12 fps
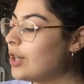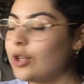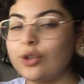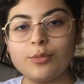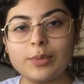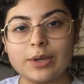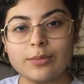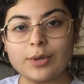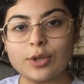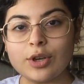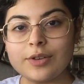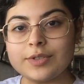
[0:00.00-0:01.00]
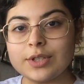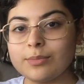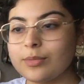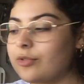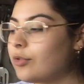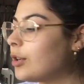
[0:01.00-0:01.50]
you may or may not have seen
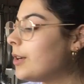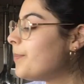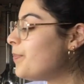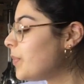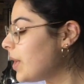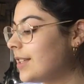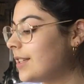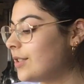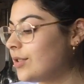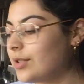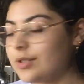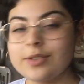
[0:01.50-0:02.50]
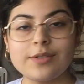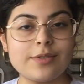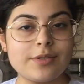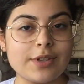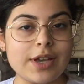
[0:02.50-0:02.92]
before. And it's